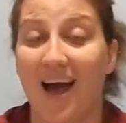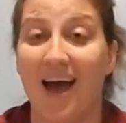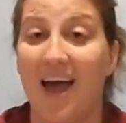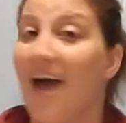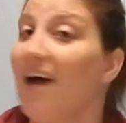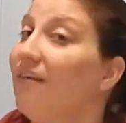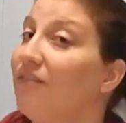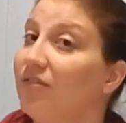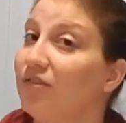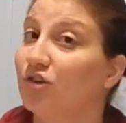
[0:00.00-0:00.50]
I
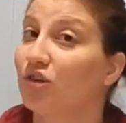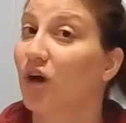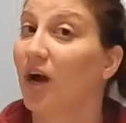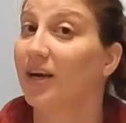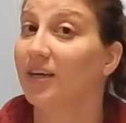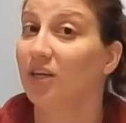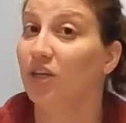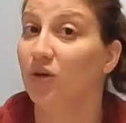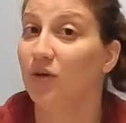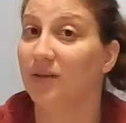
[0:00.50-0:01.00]
have
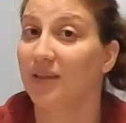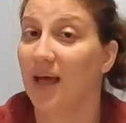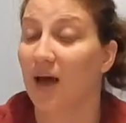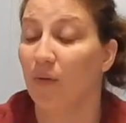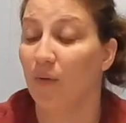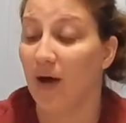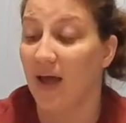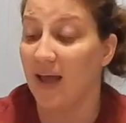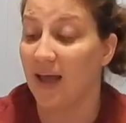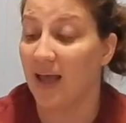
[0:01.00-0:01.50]
tried to do it
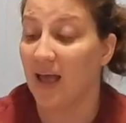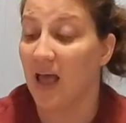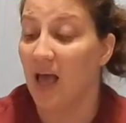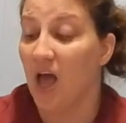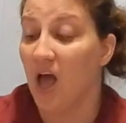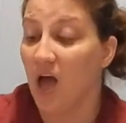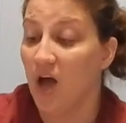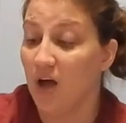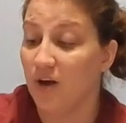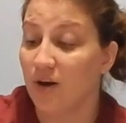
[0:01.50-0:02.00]
that way.
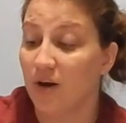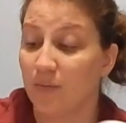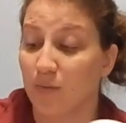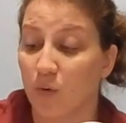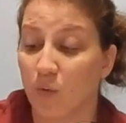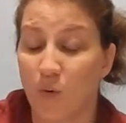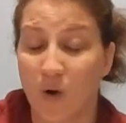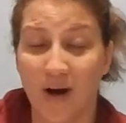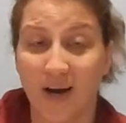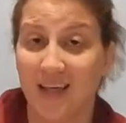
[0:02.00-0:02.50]

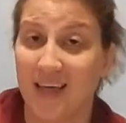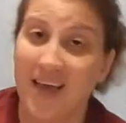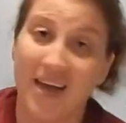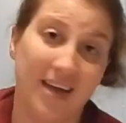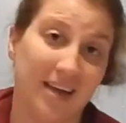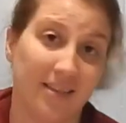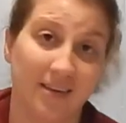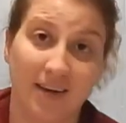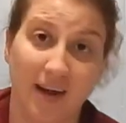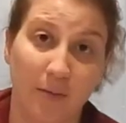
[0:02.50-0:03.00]
Number 1, I can't
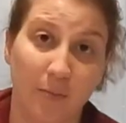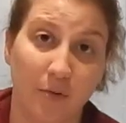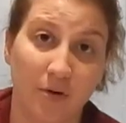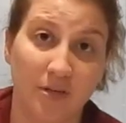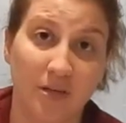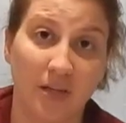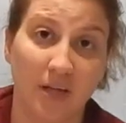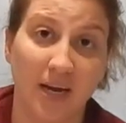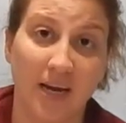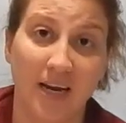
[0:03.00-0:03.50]
get the diaper
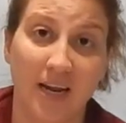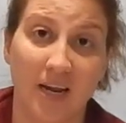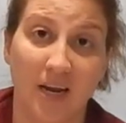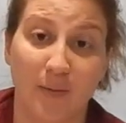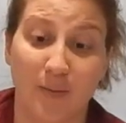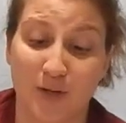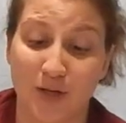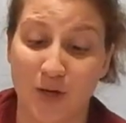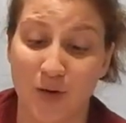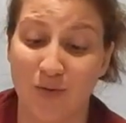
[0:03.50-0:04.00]
as clean, and
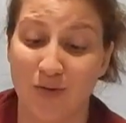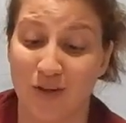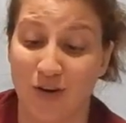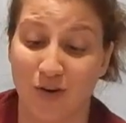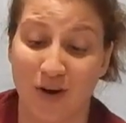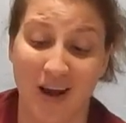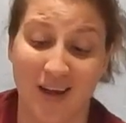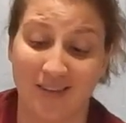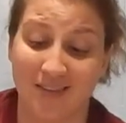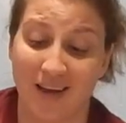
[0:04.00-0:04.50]
number 2, then
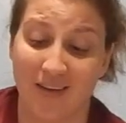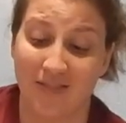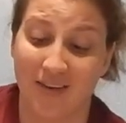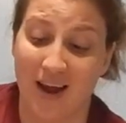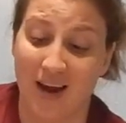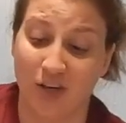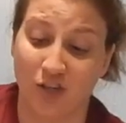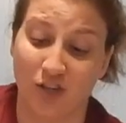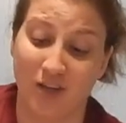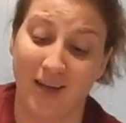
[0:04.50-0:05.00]
your hands have to
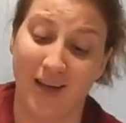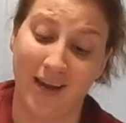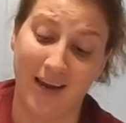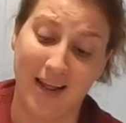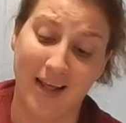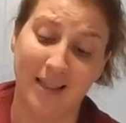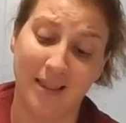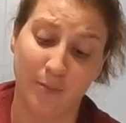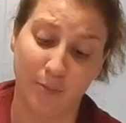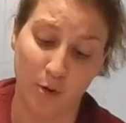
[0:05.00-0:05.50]
actually get
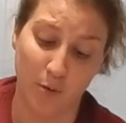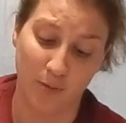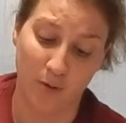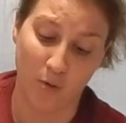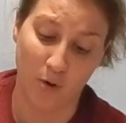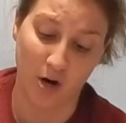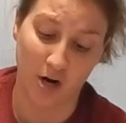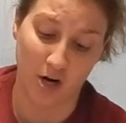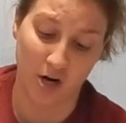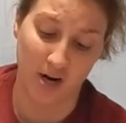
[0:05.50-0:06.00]
in the poopy
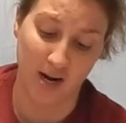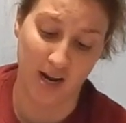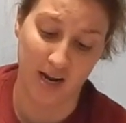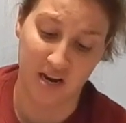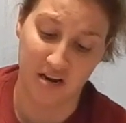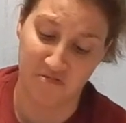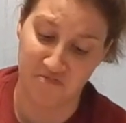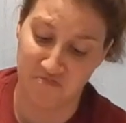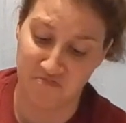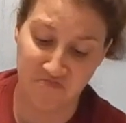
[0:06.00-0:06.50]
water,
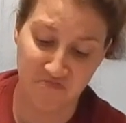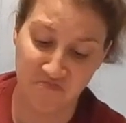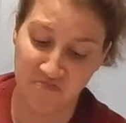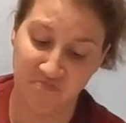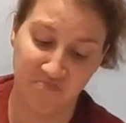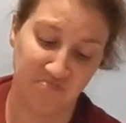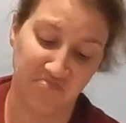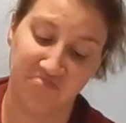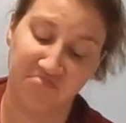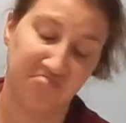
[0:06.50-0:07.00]
and
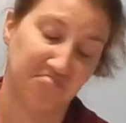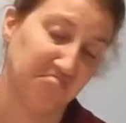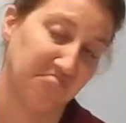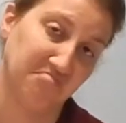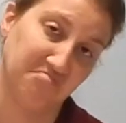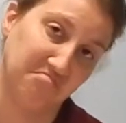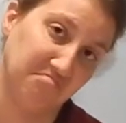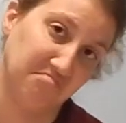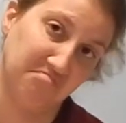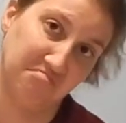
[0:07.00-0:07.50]

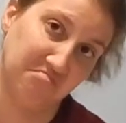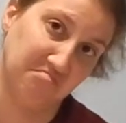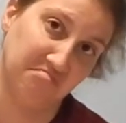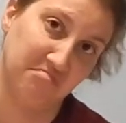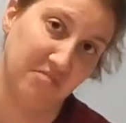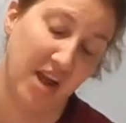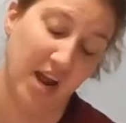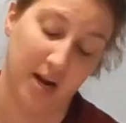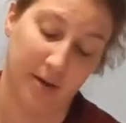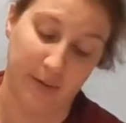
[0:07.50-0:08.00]

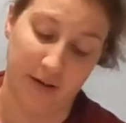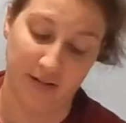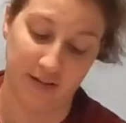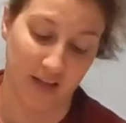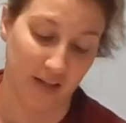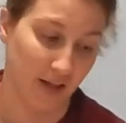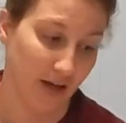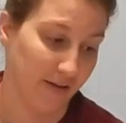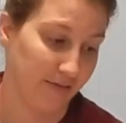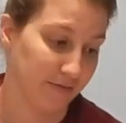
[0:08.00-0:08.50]
I ain't about
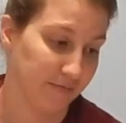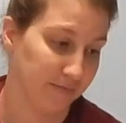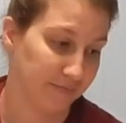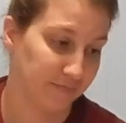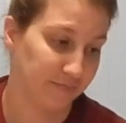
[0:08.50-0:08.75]
that life.